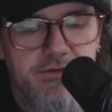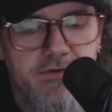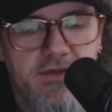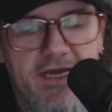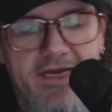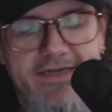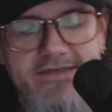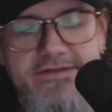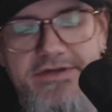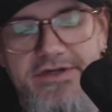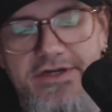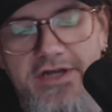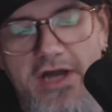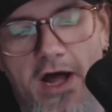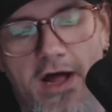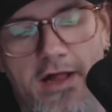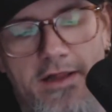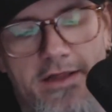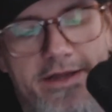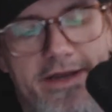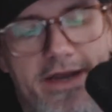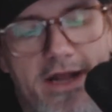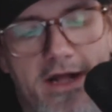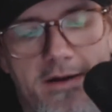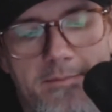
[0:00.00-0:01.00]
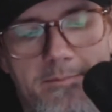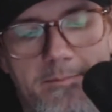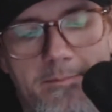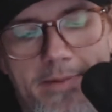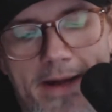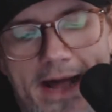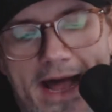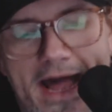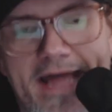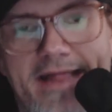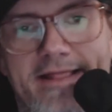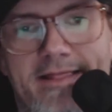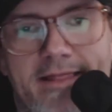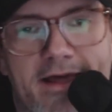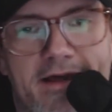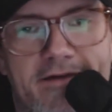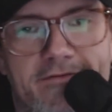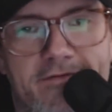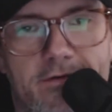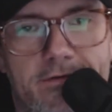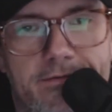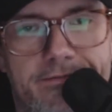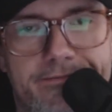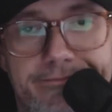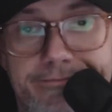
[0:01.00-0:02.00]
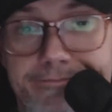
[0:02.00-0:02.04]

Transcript: liked to call it a bi-level.